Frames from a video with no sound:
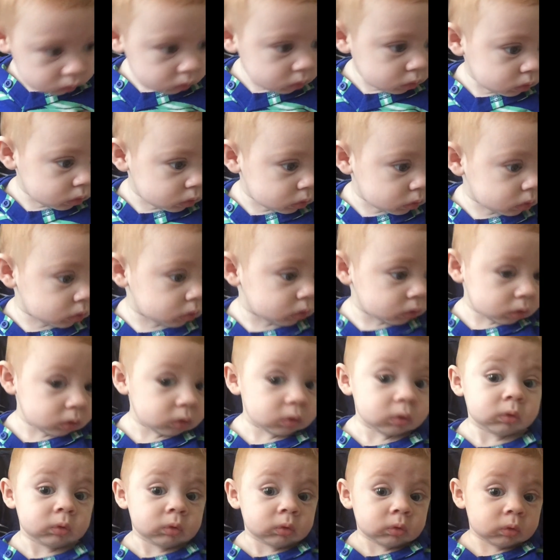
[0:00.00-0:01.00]
Not a pretty
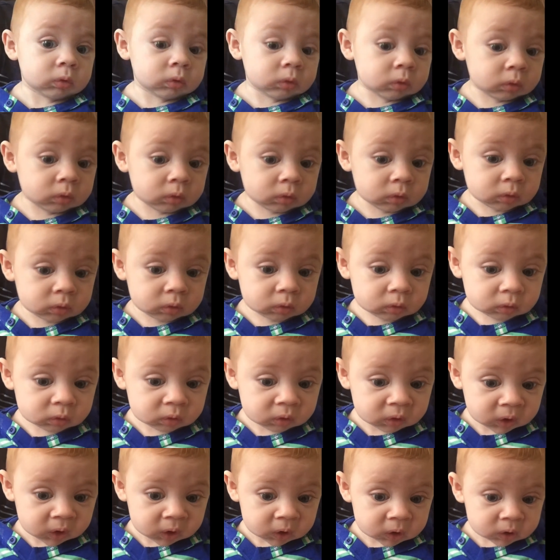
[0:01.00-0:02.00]
face.
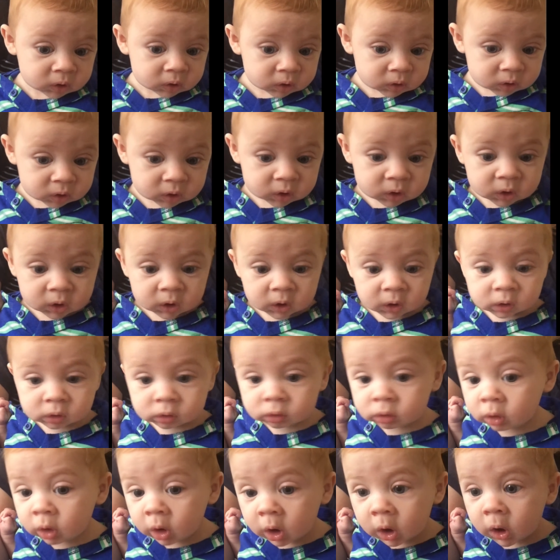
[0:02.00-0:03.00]
There we go.
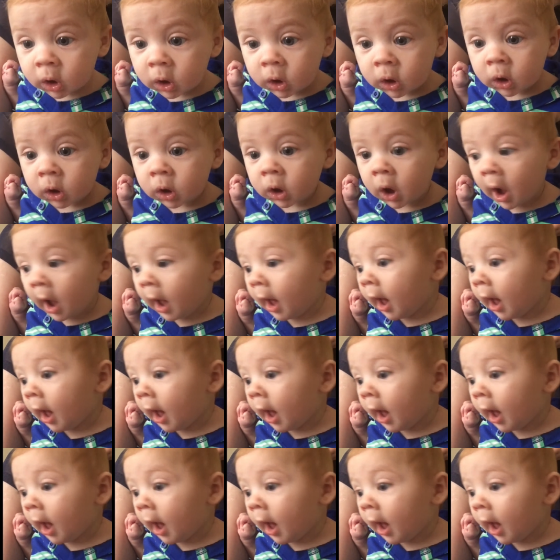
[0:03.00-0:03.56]
Much better.